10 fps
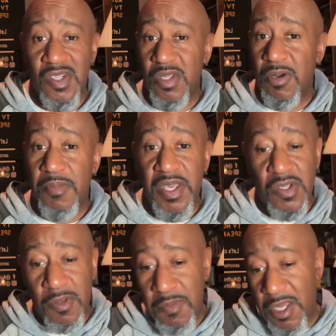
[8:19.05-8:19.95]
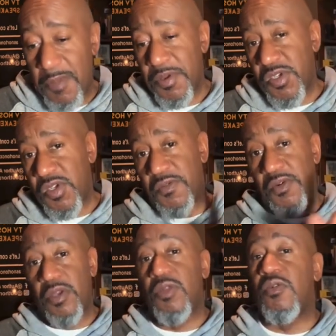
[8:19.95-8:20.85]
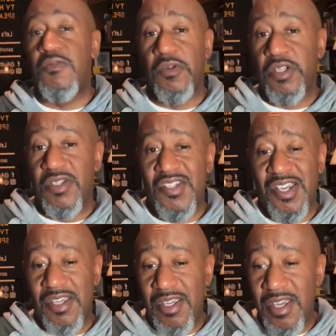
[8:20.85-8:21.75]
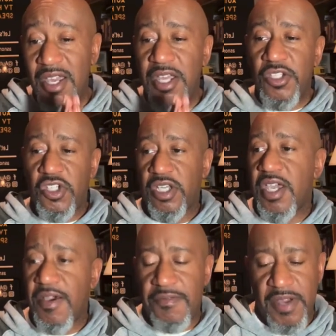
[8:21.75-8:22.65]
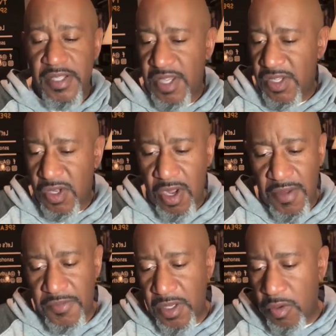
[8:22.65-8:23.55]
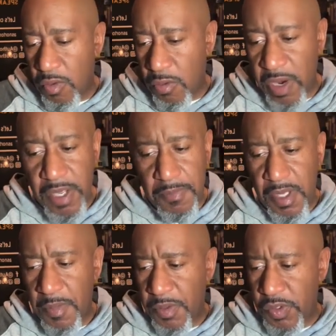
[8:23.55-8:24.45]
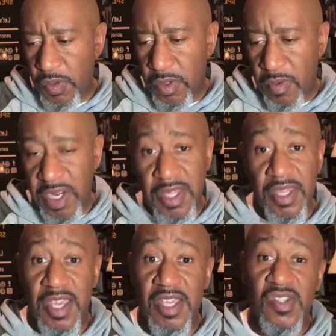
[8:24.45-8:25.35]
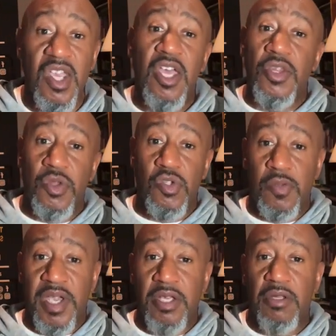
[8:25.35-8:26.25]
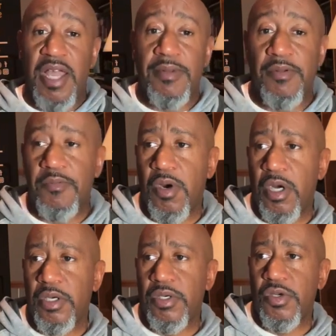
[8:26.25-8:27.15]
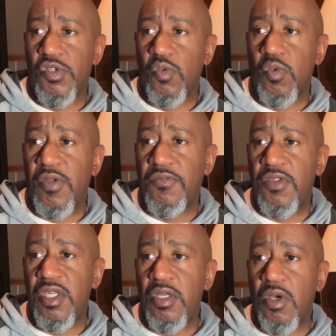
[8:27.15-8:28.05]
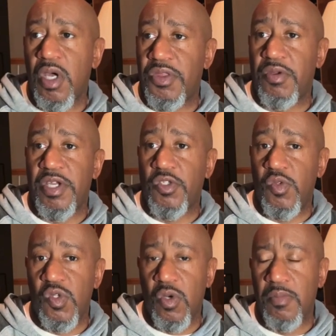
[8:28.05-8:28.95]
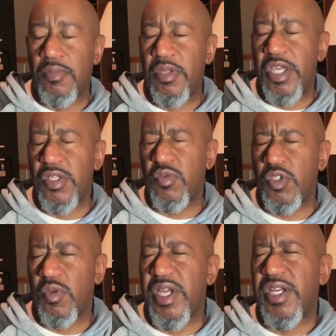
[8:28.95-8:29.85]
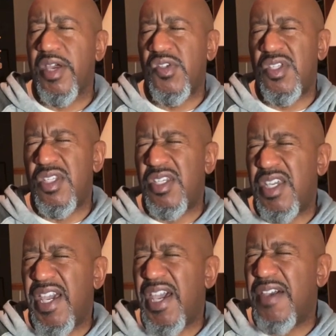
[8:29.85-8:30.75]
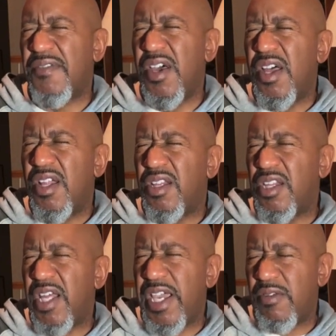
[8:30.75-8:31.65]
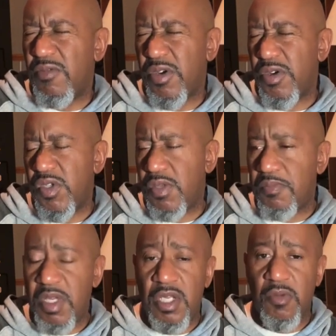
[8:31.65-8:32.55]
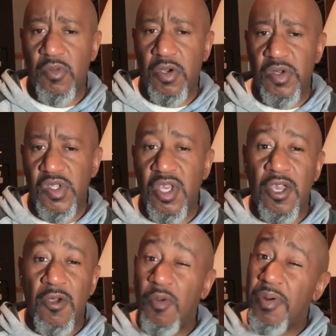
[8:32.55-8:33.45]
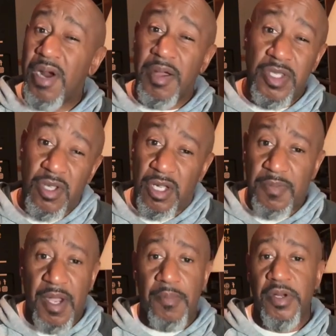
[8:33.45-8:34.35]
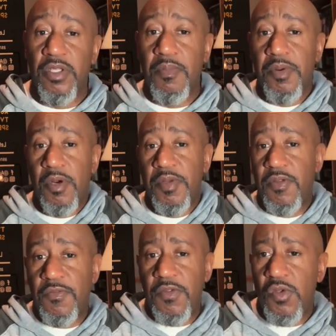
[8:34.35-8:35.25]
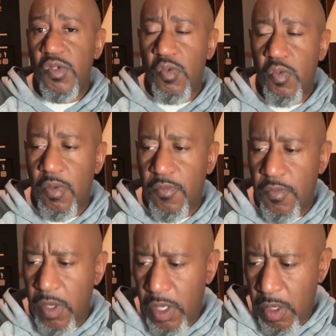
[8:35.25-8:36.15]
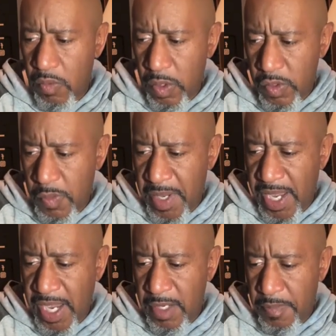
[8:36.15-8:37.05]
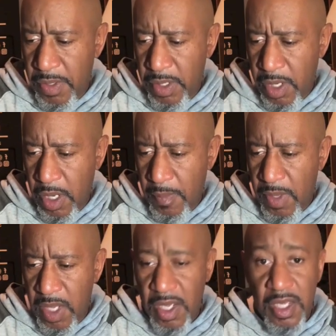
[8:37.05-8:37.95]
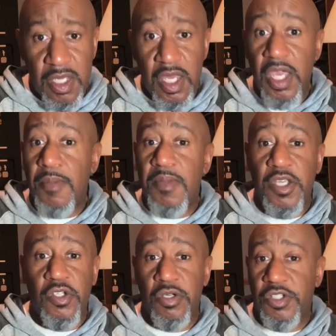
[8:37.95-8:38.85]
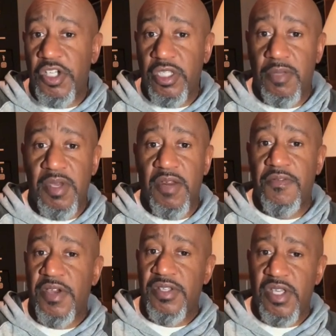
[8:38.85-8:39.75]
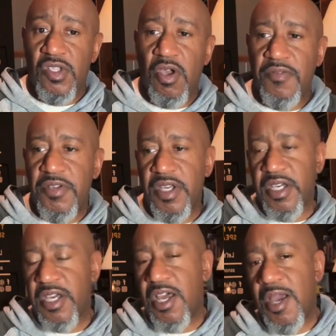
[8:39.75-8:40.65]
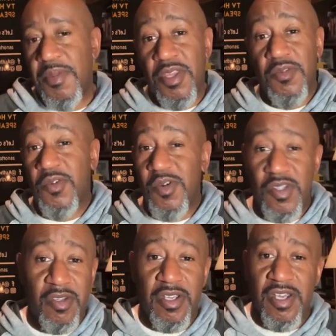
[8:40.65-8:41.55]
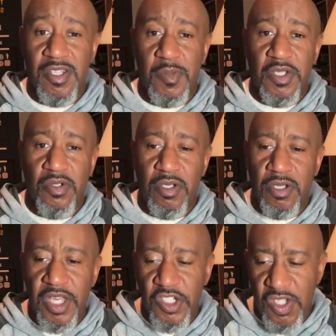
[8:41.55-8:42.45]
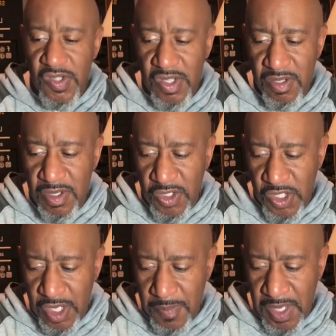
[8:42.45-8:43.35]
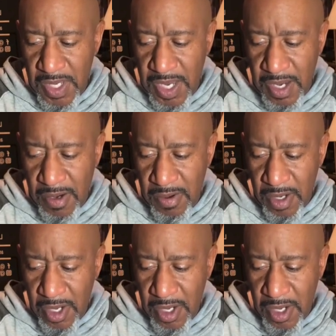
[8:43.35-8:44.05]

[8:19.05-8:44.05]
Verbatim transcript: They're amazing people. So if you're in Louisville, Kentucky, check out Fonte's Coffee. Great people doing great things. Those are my collaborative partners with the author Andrew Snorton Blend, which right now is a decaf, light roast, medium roast. We'll probably talk about bringing the bourbon infused uh, roast back, but um, yeah, make sure to check them out at fontescoffee.com. And then, of course, click on special collections and you can check me out.